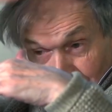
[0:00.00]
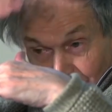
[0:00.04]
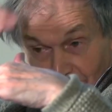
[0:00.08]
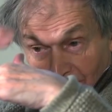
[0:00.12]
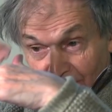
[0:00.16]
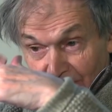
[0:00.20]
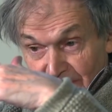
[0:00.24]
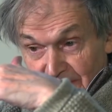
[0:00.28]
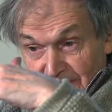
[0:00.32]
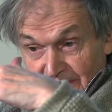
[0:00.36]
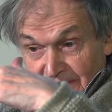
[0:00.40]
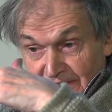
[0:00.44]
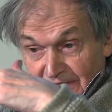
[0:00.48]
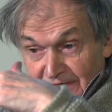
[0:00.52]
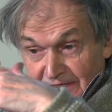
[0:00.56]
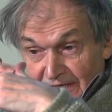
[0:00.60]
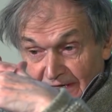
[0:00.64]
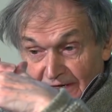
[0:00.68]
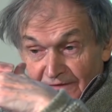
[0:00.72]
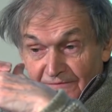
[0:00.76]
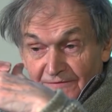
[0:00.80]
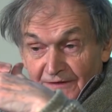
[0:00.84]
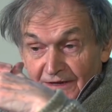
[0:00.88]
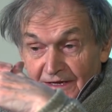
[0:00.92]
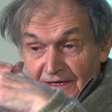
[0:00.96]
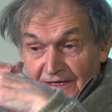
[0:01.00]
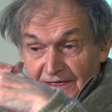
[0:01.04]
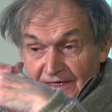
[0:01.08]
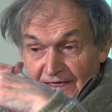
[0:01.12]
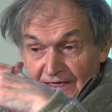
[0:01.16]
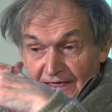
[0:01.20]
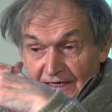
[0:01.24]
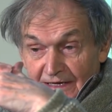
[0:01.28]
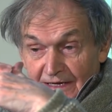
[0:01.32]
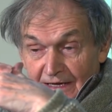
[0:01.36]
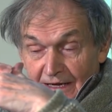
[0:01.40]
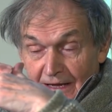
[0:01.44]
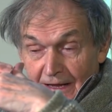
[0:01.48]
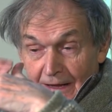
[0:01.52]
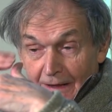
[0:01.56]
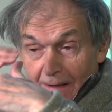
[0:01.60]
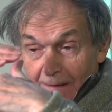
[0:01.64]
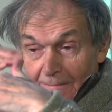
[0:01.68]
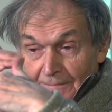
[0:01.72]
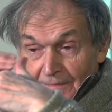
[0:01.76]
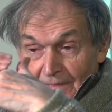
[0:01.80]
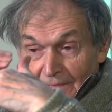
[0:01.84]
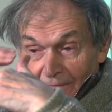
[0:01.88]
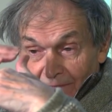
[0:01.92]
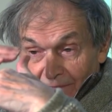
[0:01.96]
no, there's this infinity
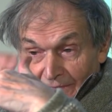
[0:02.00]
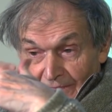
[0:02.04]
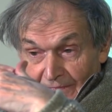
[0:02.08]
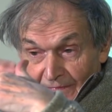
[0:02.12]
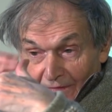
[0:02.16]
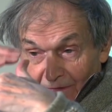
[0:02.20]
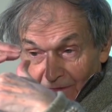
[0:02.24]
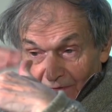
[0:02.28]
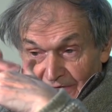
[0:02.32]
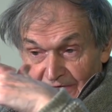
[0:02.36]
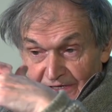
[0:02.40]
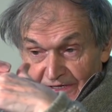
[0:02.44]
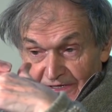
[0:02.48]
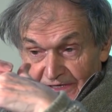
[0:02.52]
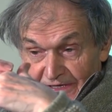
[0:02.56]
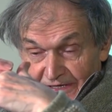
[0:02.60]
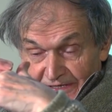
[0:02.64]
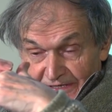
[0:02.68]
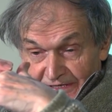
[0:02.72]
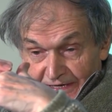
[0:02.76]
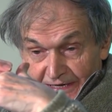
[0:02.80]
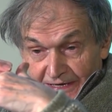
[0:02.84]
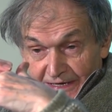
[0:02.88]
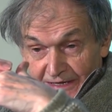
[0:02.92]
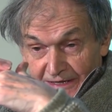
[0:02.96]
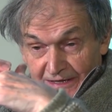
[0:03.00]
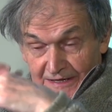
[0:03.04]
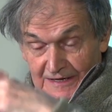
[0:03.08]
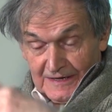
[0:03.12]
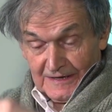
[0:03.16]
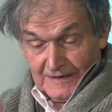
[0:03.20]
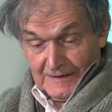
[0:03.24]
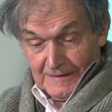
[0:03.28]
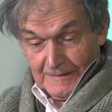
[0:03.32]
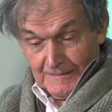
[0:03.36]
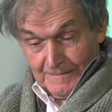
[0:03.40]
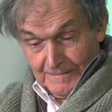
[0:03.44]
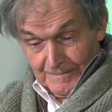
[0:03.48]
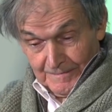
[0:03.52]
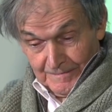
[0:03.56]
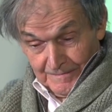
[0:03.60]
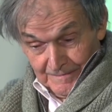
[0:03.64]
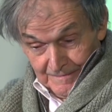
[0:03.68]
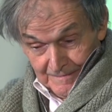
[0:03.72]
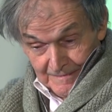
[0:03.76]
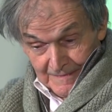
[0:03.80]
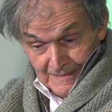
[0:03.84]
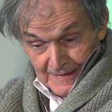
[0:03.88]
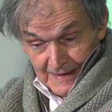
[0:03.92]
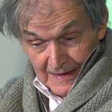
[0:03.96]
which is just sitting there.
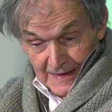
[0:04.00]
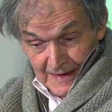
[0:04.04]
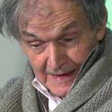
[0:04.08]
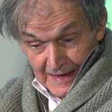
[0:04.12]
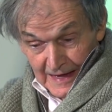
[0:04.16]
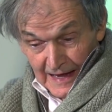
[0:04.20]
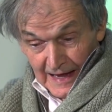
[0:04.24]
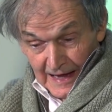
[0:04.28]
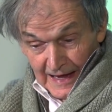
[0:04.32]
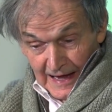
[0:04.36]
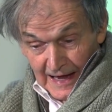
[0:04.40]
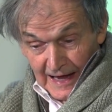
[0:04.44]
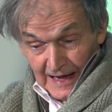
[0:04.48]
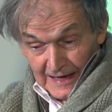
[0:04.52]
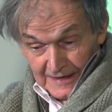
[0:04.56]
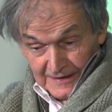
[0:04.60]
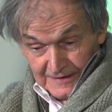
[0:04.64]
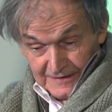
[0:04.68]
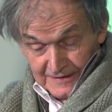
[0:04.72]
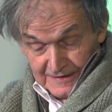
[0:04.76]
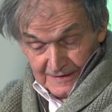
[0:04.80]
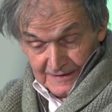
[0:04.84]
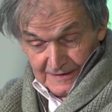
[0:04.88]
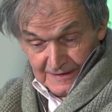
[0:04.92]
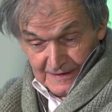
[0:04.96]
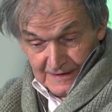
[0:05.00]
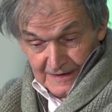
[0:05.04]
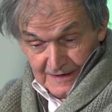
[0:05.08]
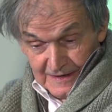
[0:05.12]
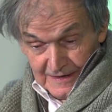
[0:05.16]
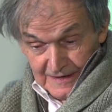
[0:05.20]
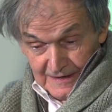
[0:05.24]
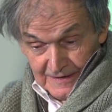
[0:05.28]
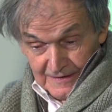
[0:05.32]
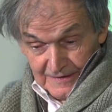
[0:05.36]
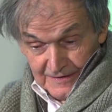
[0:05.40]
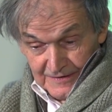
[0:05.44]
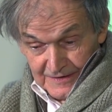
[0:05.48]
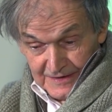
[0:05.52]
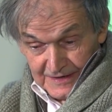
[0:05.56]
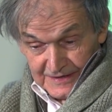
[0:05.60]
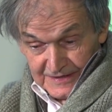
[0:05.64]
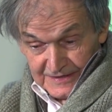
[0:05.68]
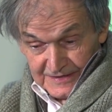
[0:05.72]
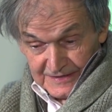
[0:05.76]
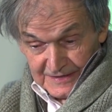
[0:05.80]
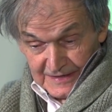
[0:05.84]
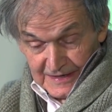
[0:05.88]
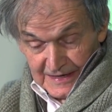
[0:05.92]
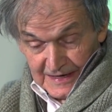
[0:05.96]
And
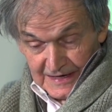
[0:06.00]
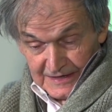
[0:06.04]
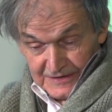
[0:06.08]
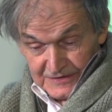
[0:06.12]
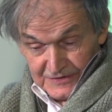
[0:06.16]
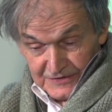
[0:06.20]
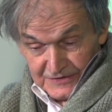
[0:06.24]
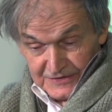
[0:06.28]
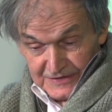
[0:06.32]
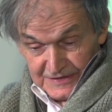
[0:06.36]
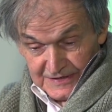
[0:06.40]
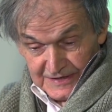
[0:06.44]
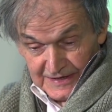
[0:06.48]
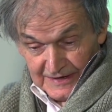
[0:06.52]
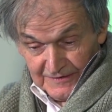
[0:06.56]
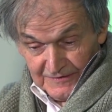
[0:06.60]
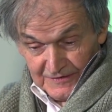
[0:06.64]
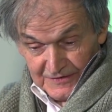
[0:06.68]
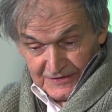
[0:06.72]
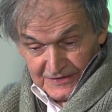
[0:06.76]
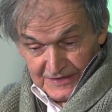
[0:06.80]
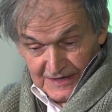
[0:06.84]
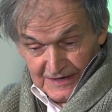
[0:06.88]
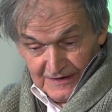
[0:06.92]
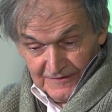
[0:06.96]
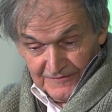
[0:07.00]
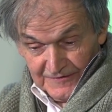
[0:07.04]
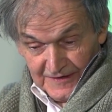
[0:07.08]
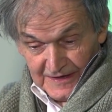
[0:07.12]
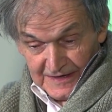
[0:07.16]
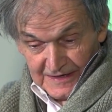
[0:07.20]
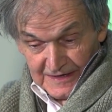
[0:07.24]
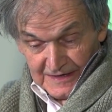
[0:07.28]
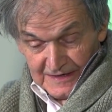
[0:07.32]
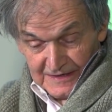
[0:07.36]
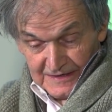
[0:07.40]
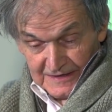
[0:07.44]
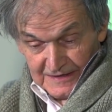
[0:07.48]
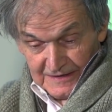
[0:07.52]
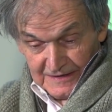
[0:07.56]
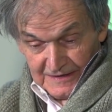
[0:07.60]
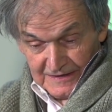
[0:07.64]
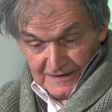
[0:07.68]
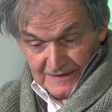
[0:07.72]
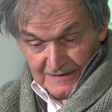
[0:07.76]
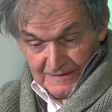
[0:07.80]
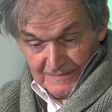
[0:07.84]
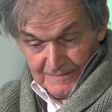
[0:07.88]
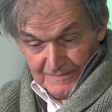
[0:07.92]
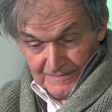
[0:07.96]
these angels and devils, if they
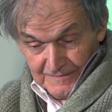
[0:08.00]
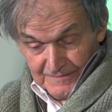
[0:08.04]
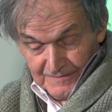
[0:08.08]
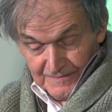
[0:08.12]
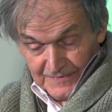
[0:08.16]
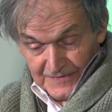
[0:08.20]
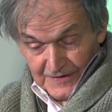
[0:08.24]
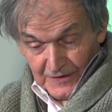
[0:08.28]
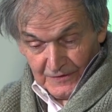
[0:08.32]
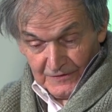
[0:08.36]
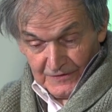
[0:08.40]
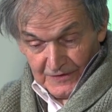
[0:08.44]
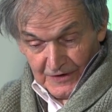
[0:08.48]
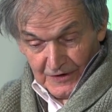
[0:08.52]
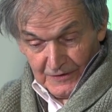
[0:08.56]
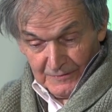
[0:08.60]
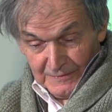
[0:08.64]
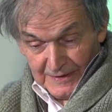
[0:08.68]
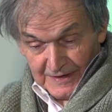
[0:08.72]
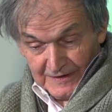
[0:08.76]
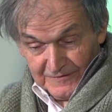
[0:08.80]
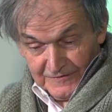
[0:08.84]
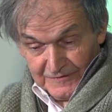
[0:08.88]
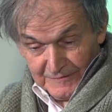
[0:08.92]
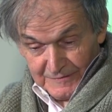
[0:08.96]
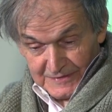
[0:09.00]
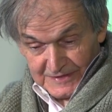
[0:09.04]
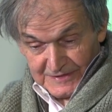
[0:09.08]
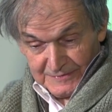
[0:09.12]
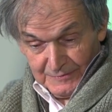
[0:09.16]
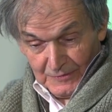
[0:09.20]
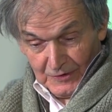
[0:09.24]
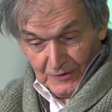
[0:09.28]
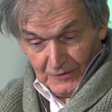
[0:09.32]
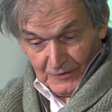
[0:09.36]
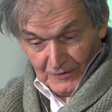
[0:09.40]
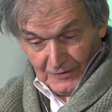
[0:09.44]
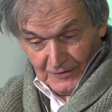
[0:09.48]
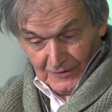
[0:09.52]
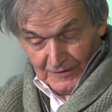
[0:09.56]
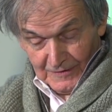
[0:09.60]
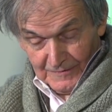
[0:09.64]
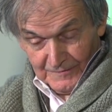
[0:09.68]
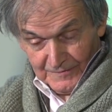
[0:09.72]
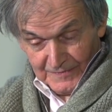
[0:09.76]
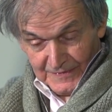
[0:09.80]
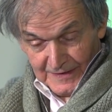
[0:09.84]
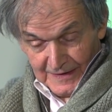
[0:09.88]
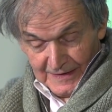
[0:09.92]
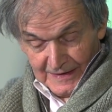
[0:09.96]
don't know big from small,
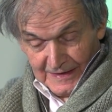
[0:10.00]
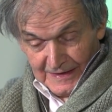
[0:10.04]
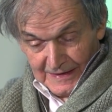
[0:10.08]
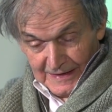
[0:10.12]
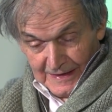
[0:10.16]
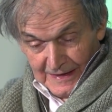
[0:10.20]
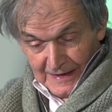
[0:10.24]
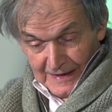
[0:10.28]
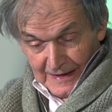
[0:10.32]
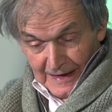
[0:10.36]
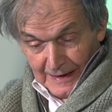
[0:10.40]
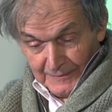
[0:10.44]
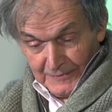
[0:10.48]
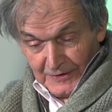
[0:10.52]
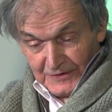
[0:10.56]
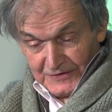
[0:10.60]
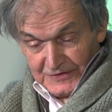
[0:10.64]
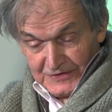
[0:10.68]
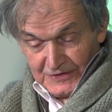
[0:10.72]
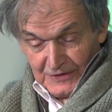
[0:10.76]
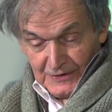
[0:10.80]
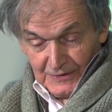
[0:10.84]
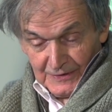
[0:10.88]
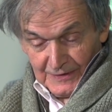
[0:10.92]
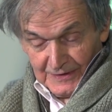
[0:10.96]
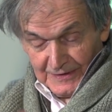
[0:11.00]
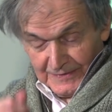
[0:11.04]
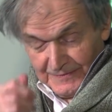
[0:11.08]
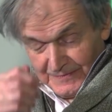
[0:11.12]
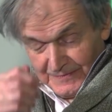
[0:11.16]
I'm not sure.